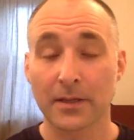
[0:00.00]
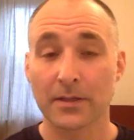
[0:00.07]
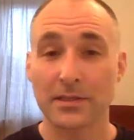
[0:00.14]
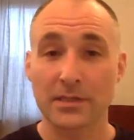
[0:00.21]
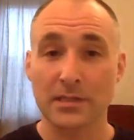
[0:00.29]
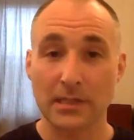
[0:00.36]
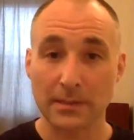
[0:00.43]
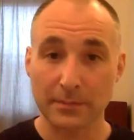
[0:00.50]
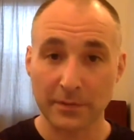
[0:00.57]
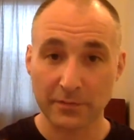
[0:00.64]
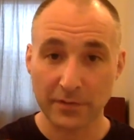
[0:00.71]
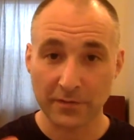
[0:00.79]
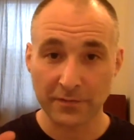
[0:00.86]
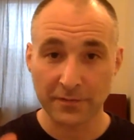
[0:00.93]
some
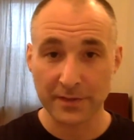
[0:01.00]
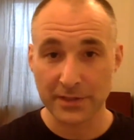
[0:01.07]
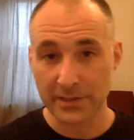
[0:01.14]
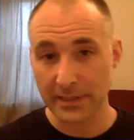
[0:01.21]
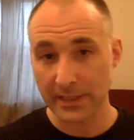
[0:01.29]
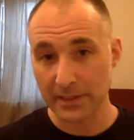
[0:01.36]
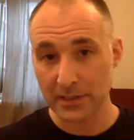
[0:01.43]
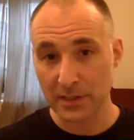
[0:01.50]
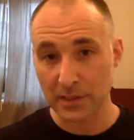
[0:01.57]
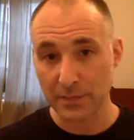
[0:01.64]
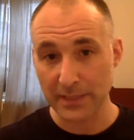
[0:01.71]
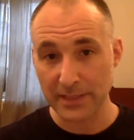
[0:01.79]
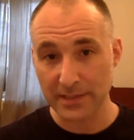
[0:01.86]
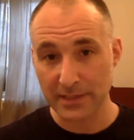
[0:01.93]
of the first things to
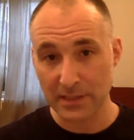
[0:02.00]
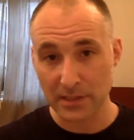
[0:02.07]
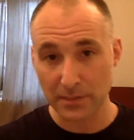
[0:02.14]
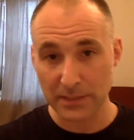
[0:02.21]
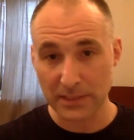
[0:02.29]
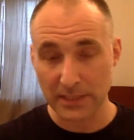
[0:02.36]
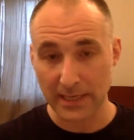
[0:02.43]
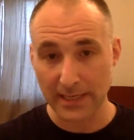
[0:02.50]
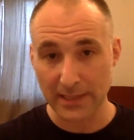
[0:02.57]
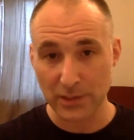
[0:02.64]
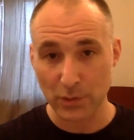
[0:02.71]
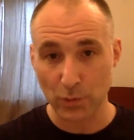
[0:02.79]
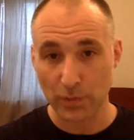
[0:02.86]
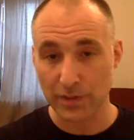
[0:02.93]
be
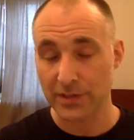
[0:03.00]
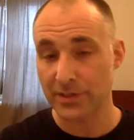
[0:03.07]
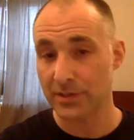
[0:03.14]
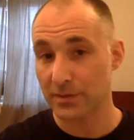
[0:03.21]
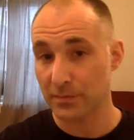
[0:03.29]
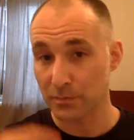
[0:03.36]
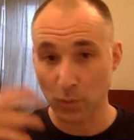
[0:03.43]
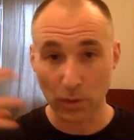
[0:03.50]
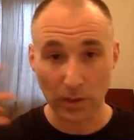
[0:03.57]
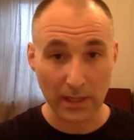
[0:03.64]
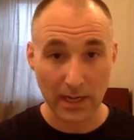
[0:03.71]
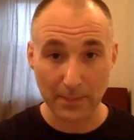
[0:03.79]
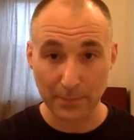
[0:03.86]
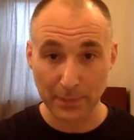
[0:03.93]
systematized were more
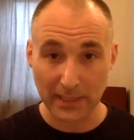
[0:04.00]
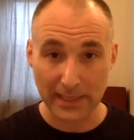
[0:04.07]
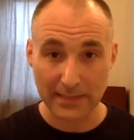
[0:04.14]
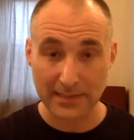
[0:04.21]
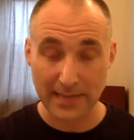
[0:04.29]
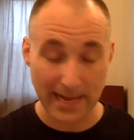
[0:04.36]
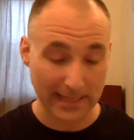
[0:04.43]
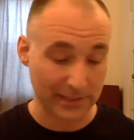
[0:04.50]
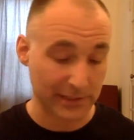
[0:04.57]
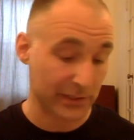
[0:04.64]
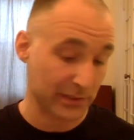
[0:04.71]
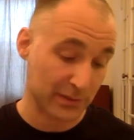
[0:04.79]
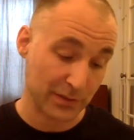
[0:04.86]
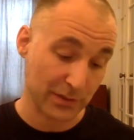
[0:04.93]
complex
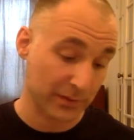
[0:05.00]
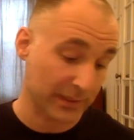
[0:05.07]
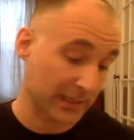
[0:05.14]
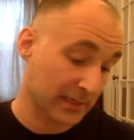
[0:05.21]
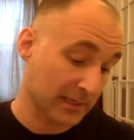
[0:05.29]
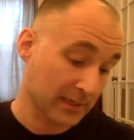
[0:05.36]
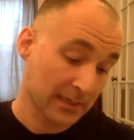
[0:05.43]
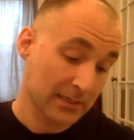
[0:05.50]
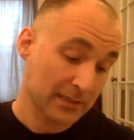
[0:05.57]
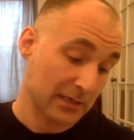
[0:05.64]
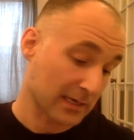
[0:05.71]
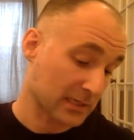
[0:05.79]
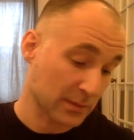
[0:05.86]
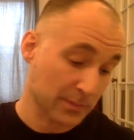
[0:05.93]
actions. So he
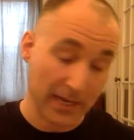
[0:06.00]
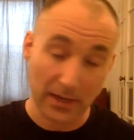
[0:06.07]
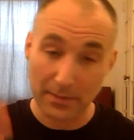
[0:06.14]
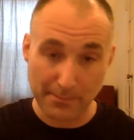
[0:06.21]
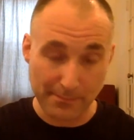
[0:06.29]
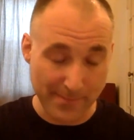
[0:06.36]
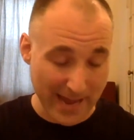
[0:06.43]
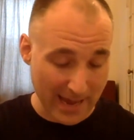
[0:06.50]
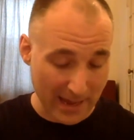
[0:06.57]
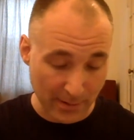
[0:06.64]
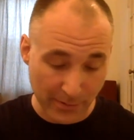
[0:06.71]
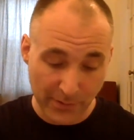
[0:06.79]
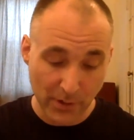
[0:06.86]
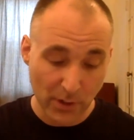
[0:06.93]
talks about math,